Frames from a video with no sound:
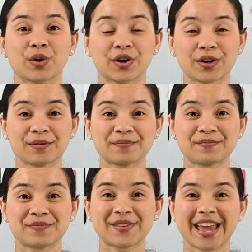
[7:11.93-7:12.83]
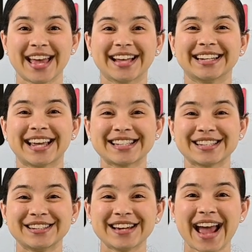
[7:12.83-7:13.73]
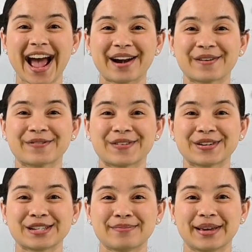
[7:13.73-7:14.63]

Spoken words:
word. Let's look at our first